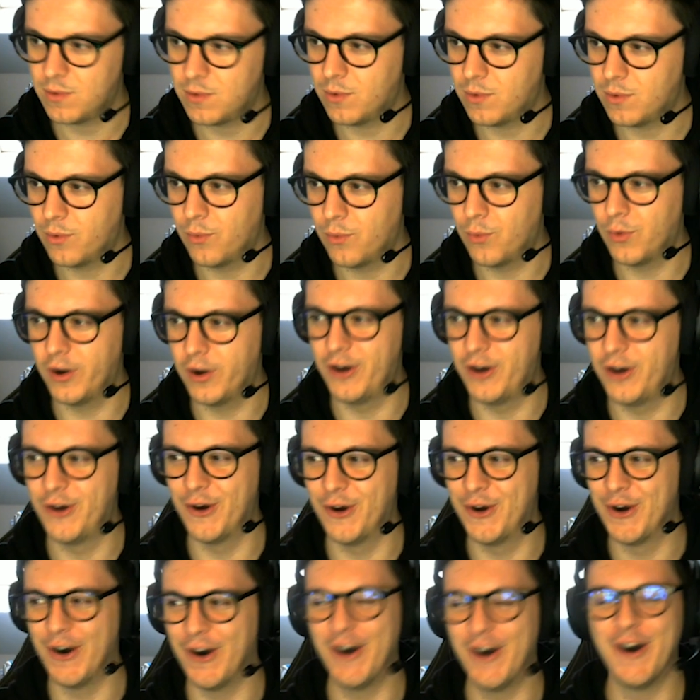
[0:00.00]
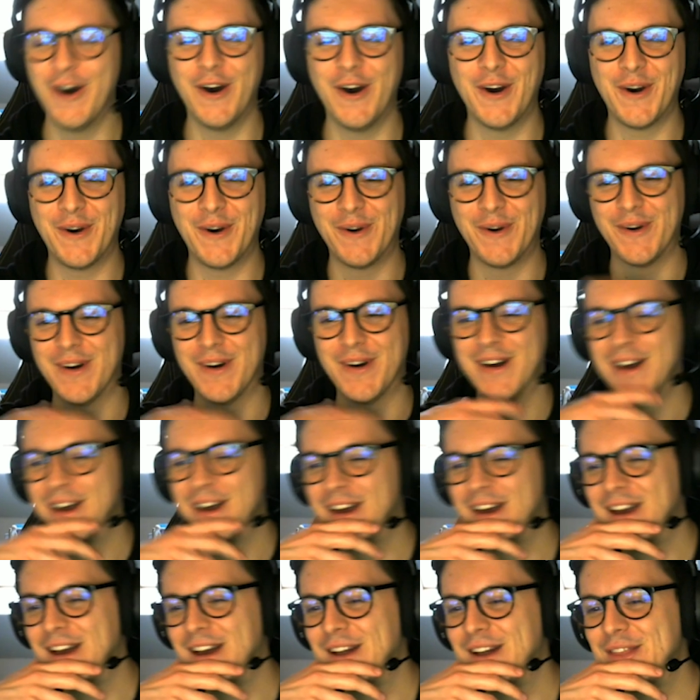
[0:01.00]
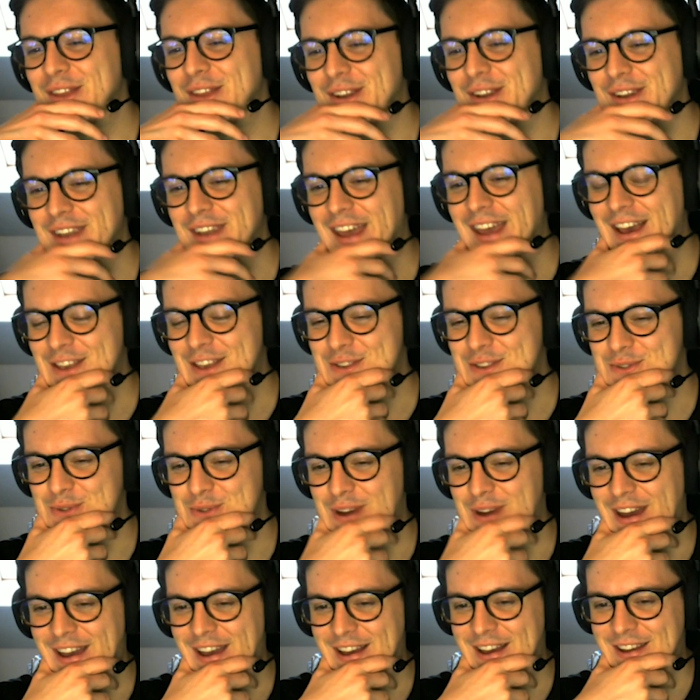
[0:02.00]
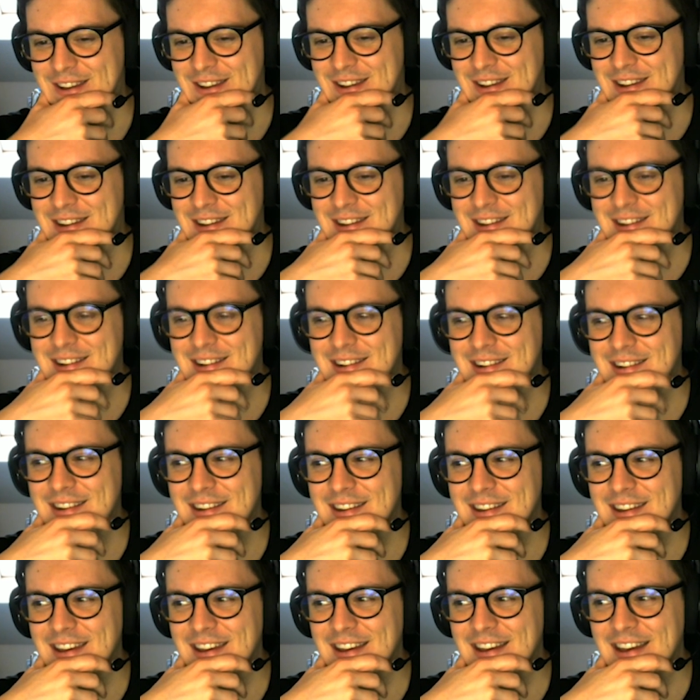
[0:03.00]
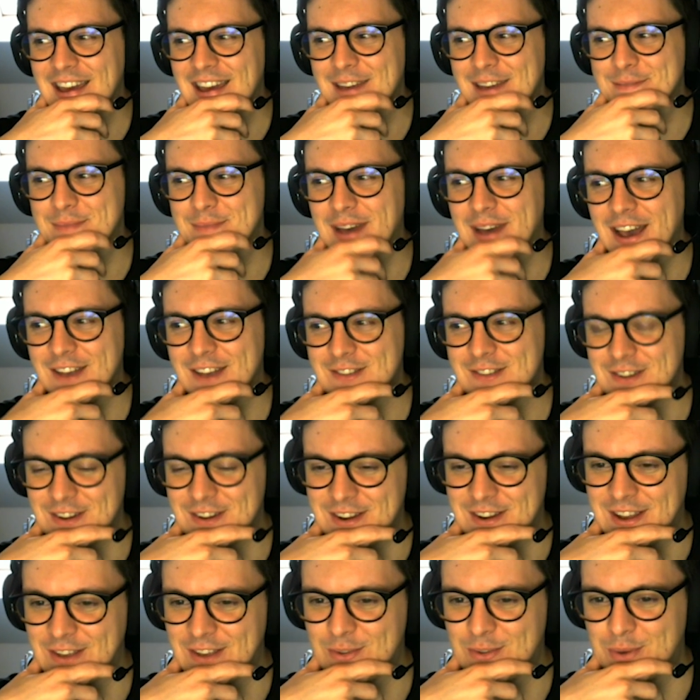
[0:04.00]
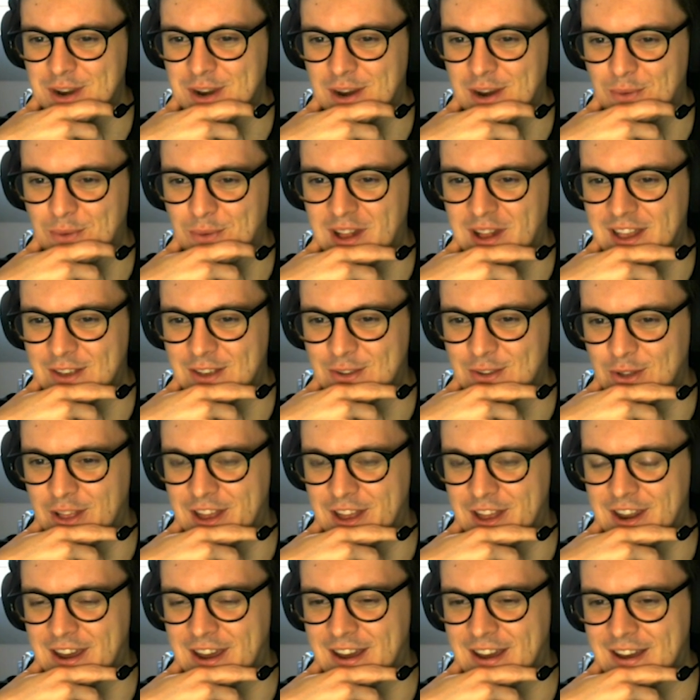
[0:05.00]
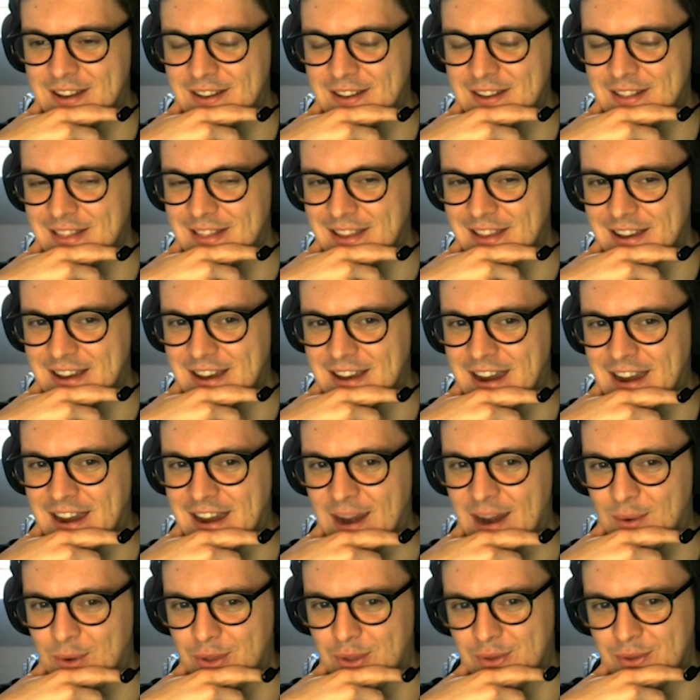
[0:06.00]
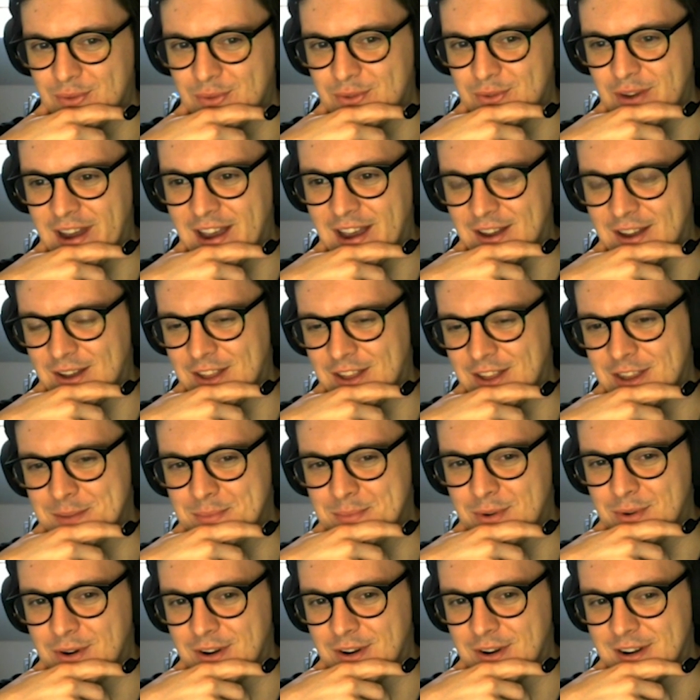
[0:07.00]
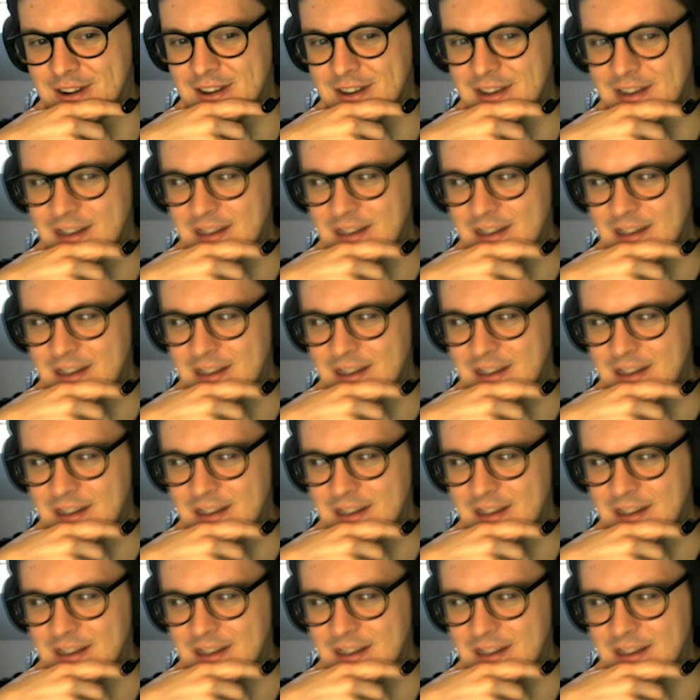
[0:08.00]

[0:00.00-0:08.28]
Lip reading: Whoa, the next dragon. Imagine this with Aurelion Soul and a Herald of Dragon on the board.